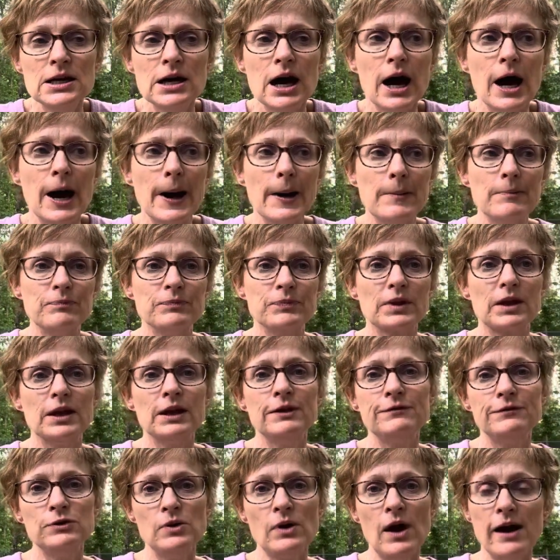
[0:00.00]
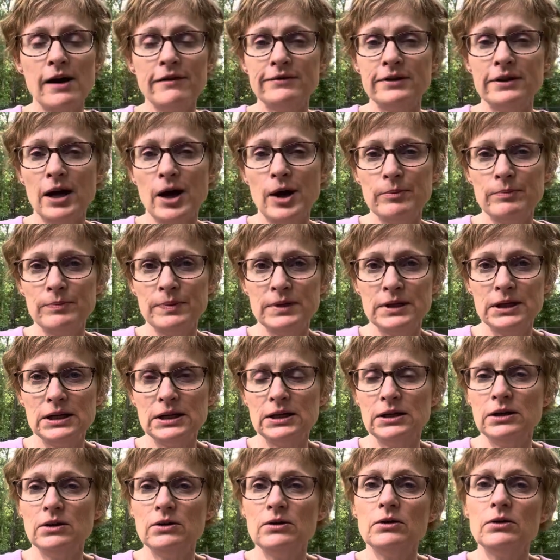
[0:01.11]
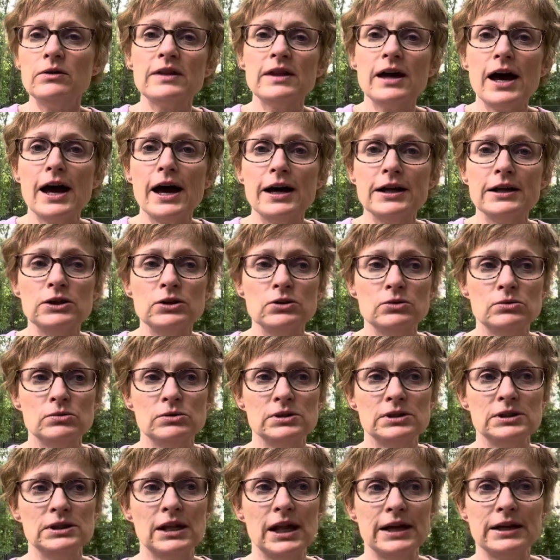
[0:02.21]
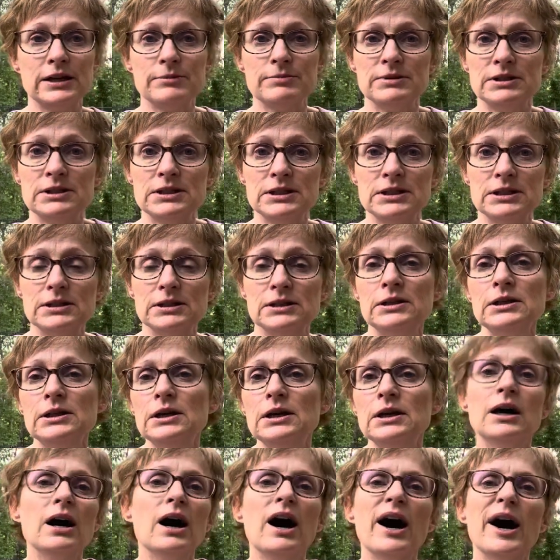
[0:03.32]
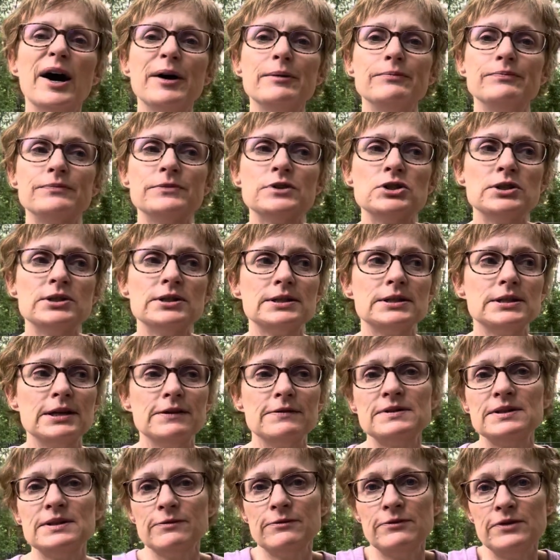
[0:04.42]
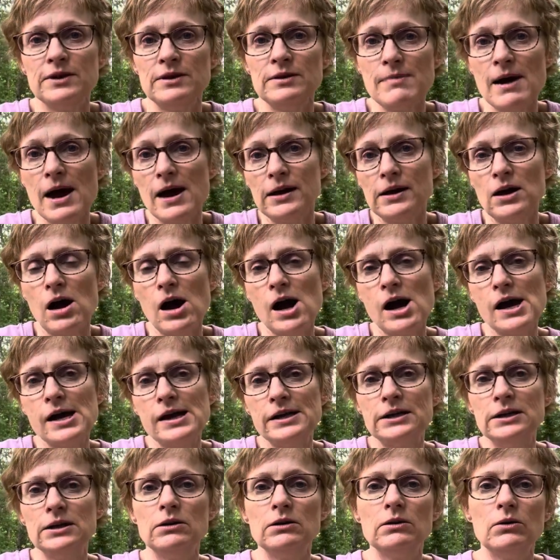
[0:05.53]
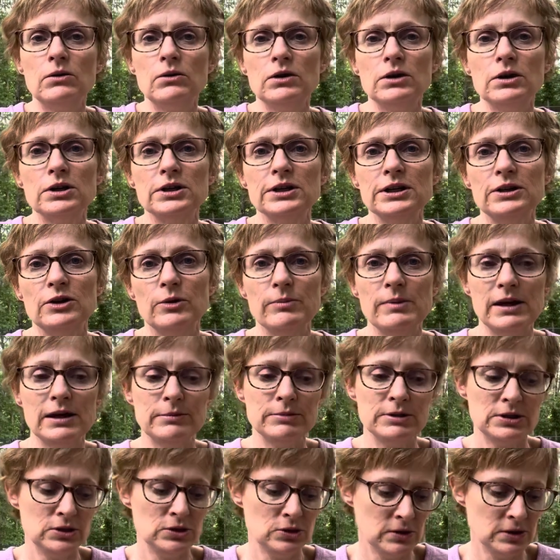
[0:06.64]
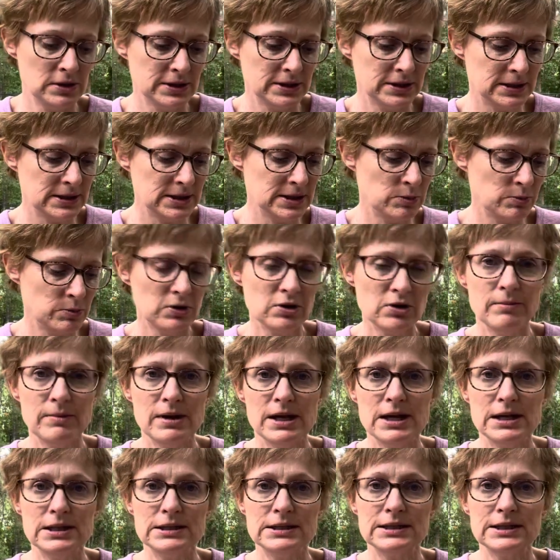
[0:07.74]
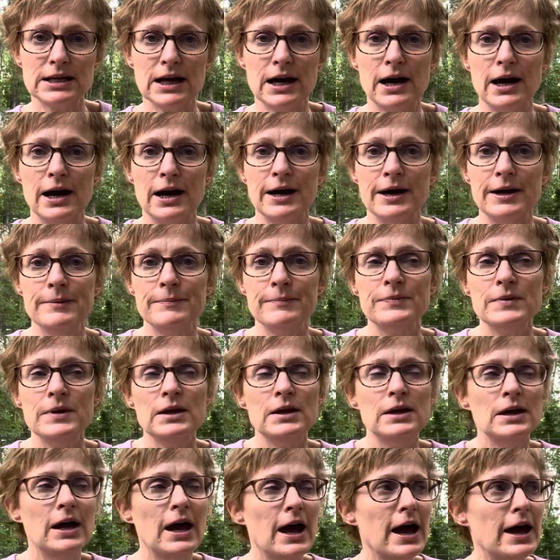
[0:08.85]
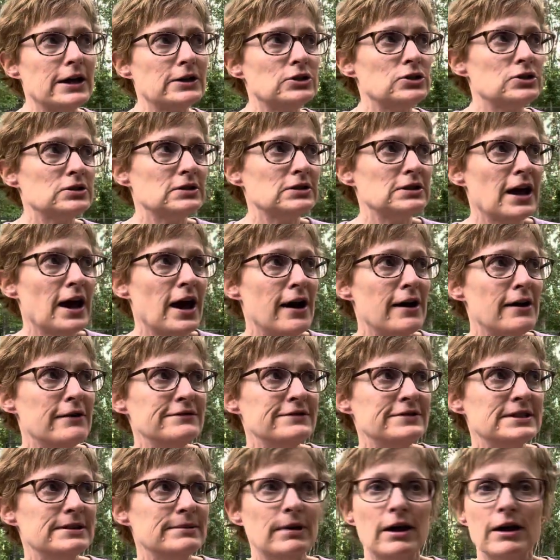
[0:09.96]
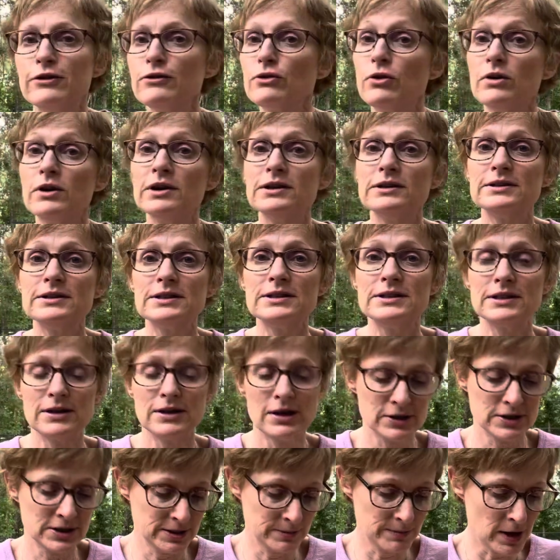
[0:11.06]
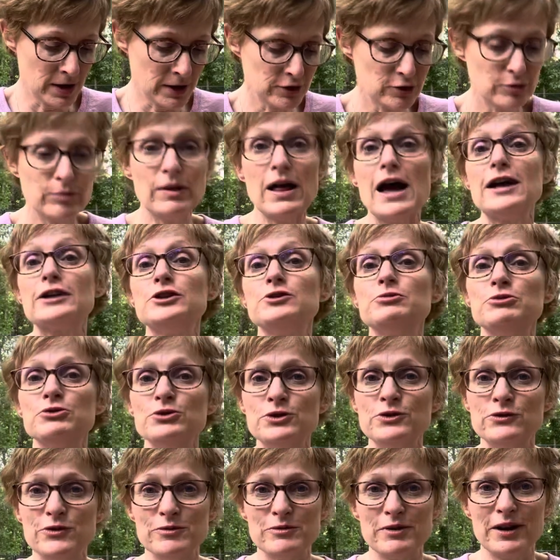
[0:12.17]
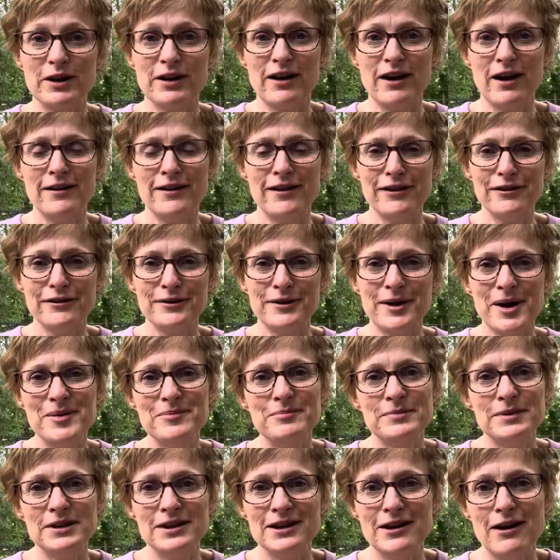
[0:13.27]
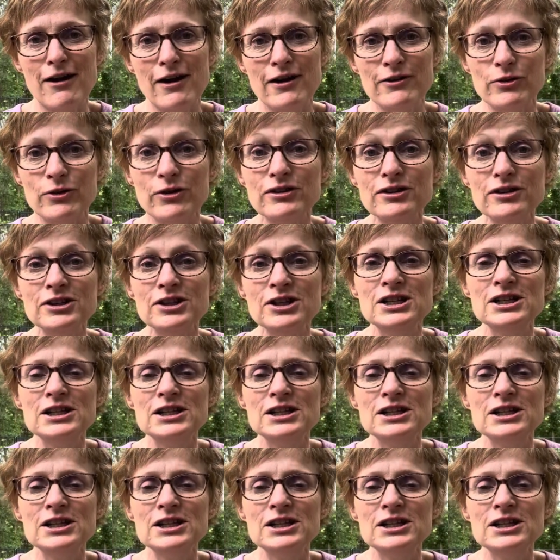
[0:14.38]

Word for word: Um, if you have a company that you would like me to um, just give some feedback on or, you know, maybe do this experiment, I'm actually have some other oil, some other black spruce from another company on order.